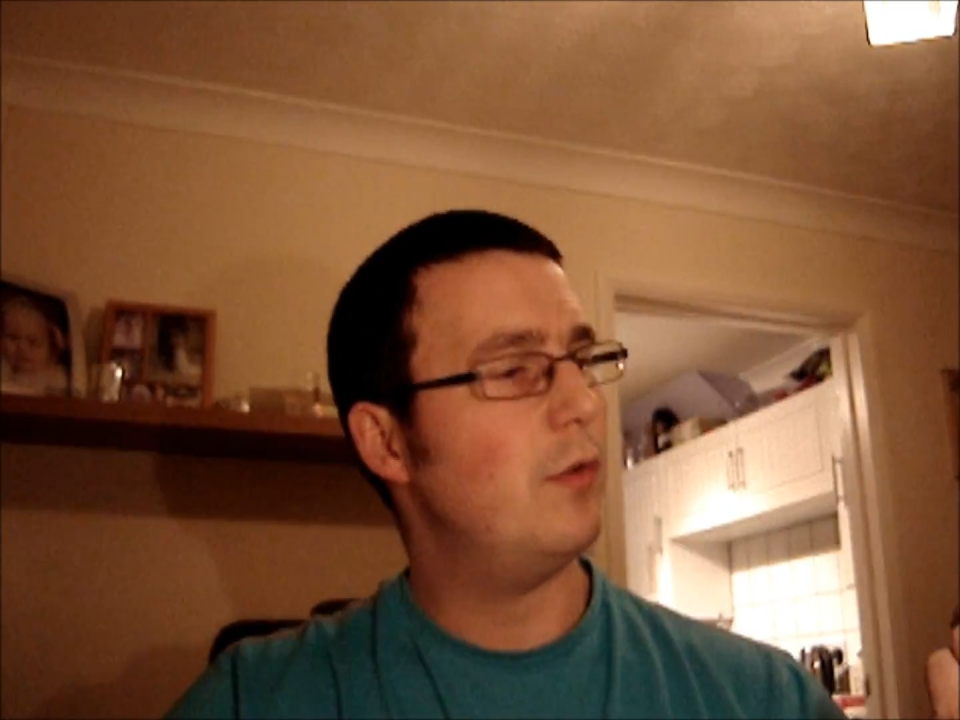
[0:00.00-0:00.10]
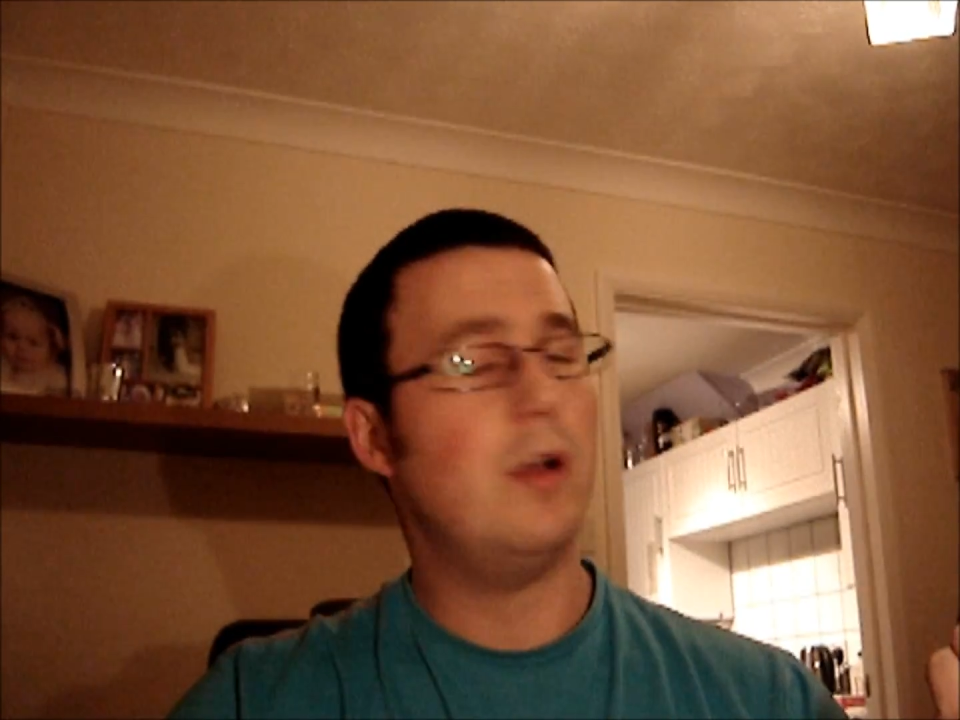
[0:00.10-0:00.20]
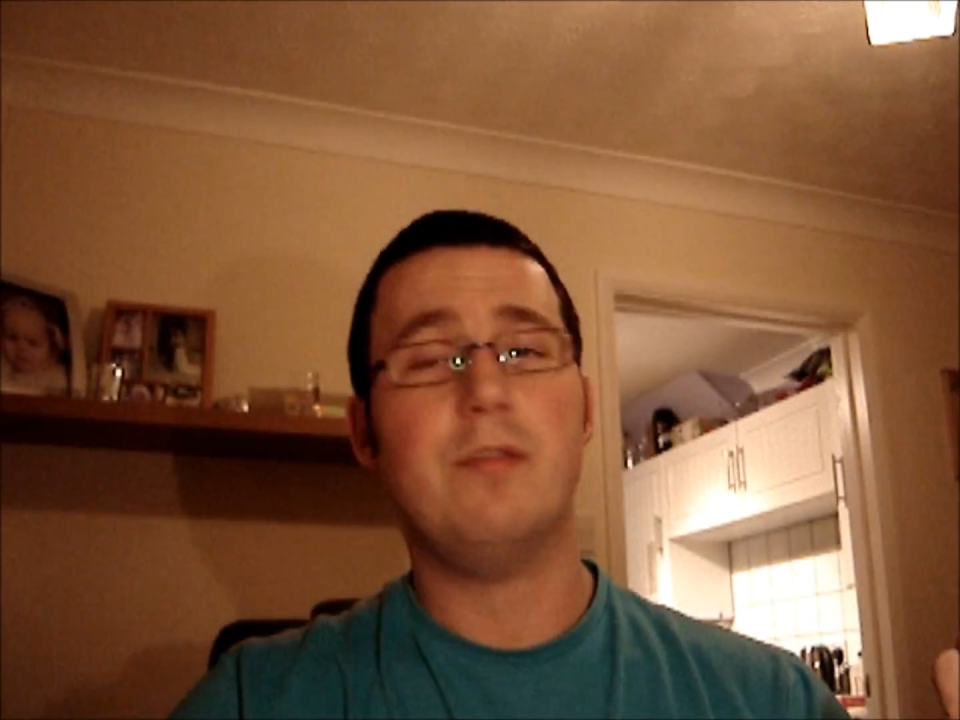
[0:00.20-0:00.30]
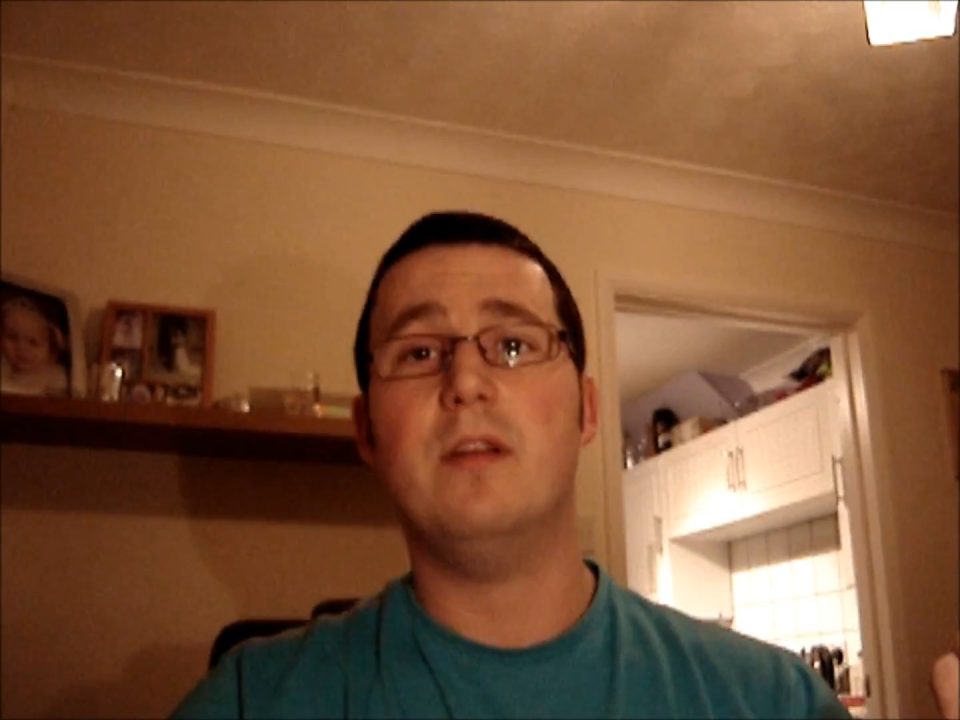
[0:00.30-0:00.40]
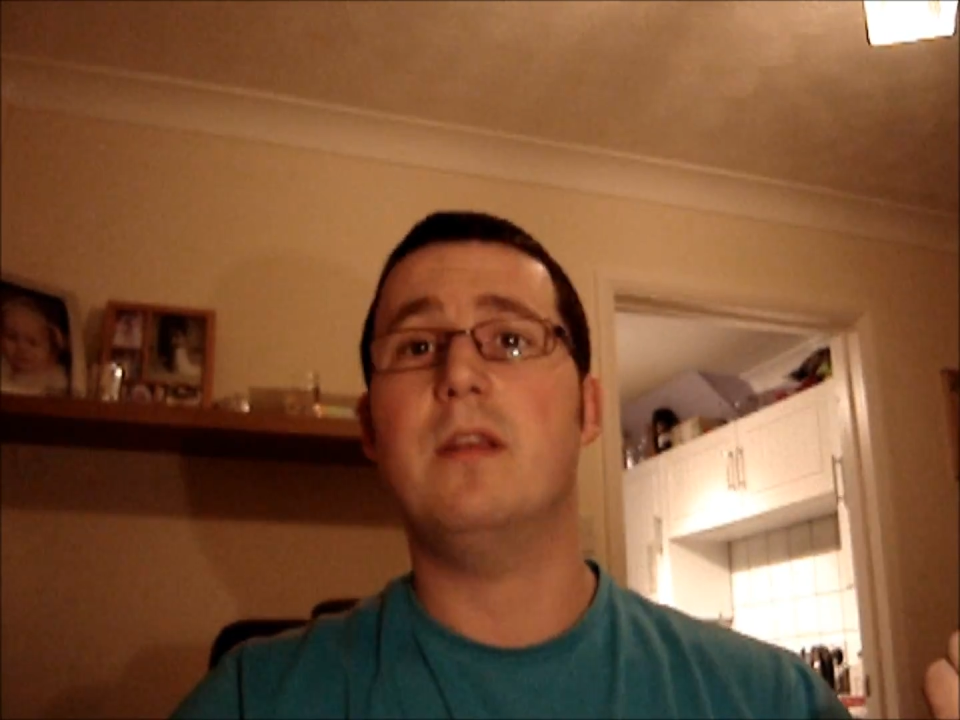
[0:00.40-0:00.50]

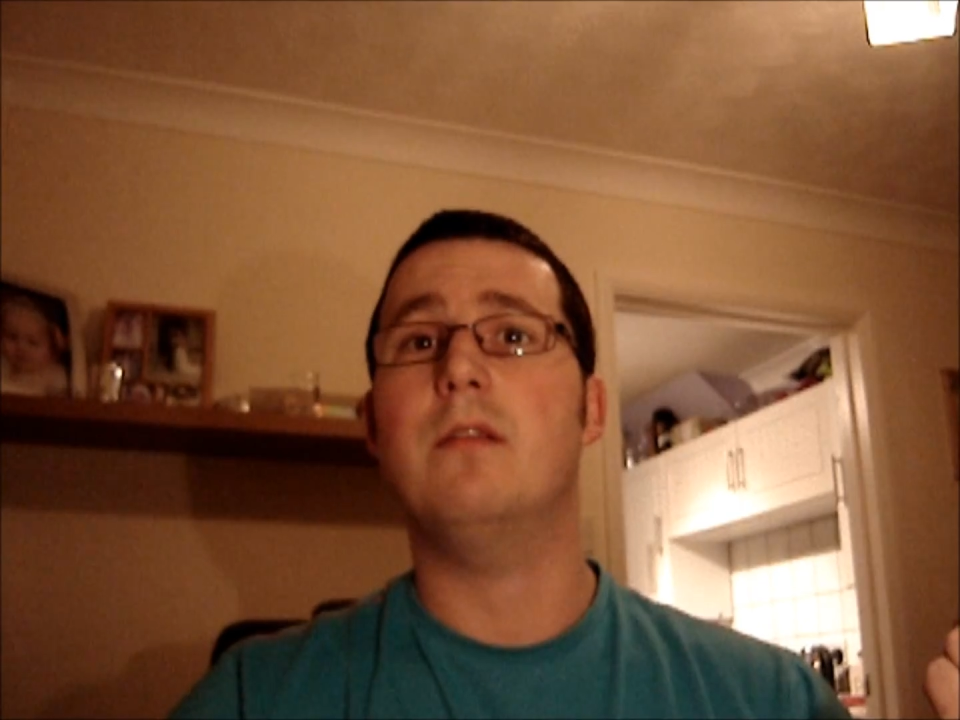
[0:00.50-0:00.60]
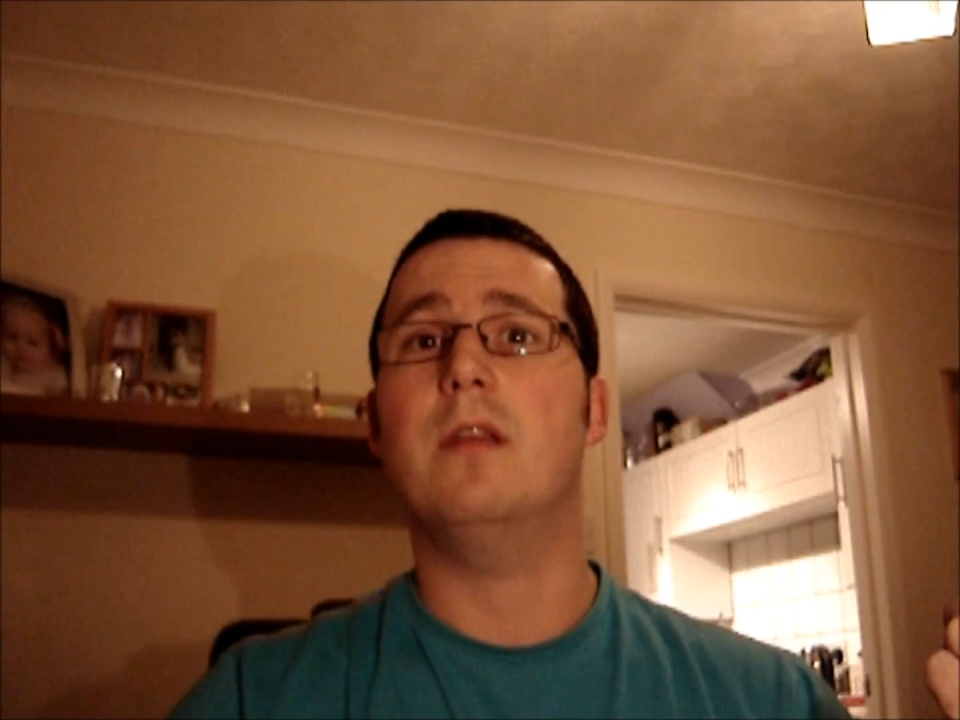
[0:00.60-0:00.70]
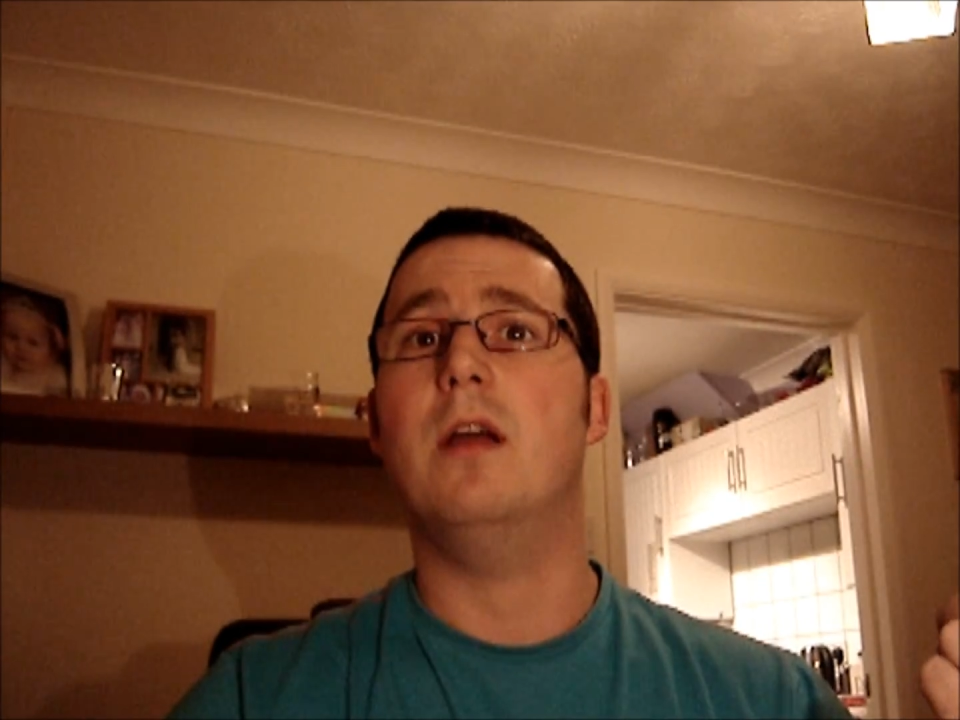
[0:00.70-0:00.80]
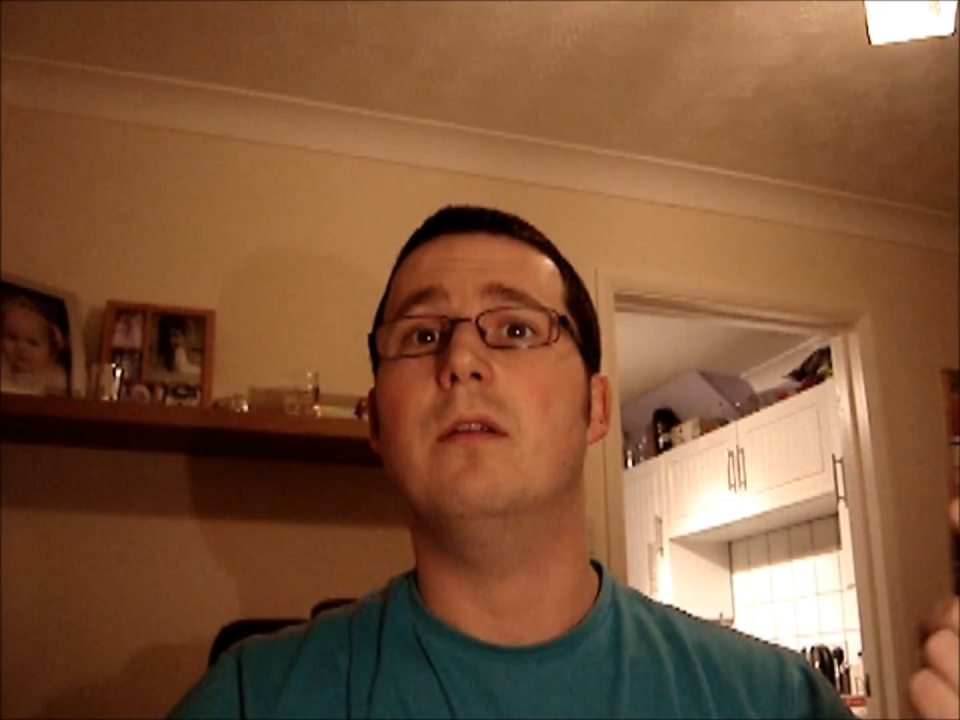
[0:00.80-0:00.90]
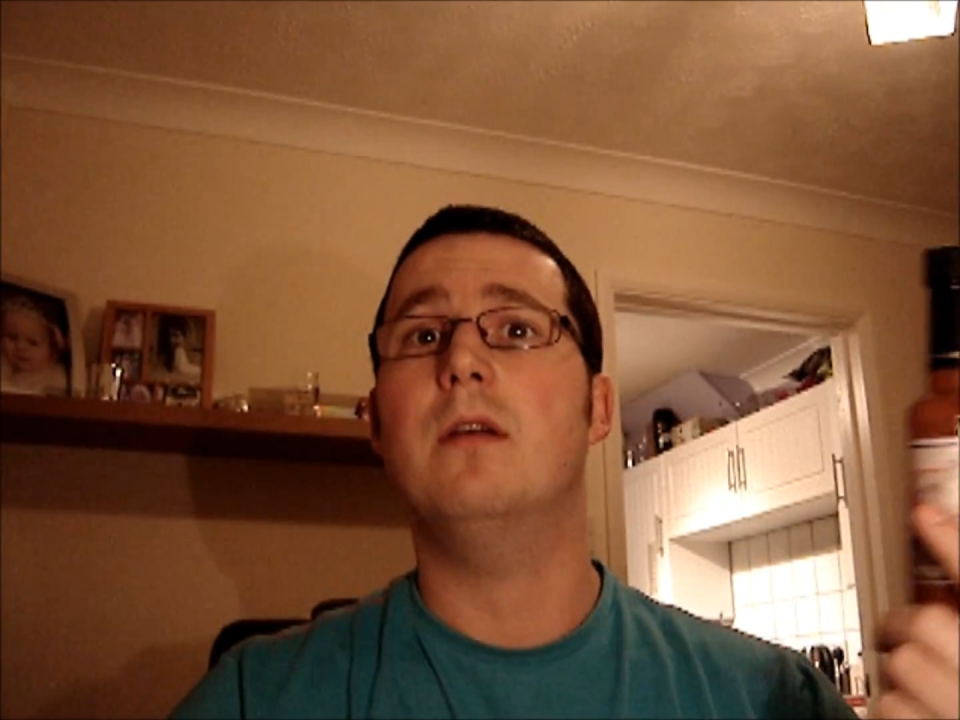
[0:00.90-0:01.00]
12th, I
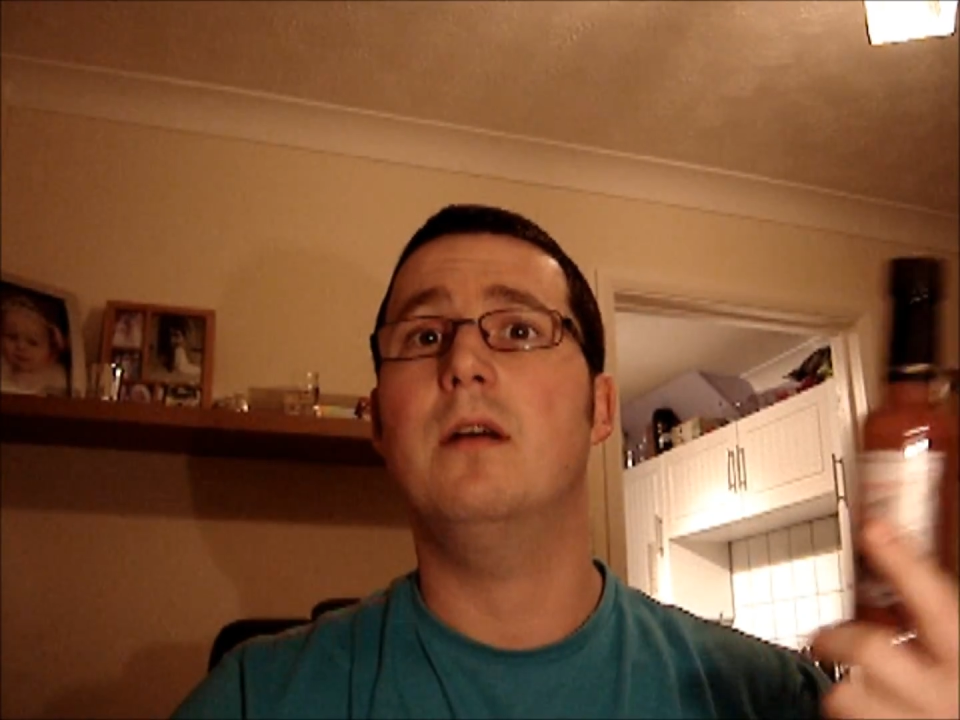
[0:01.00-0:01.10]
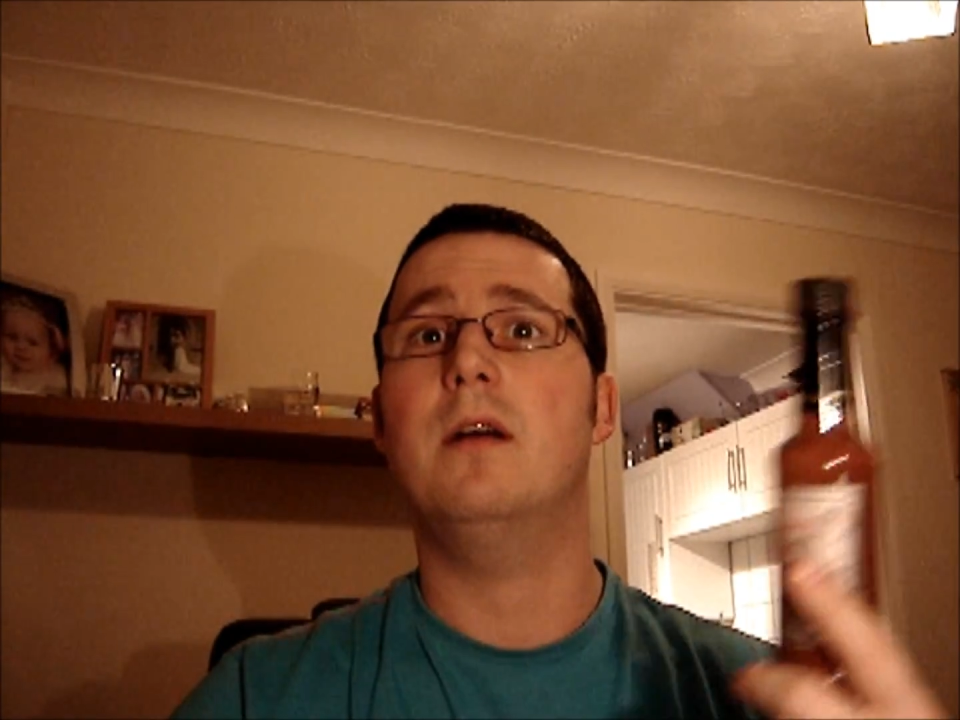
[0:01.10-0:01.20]
don't know.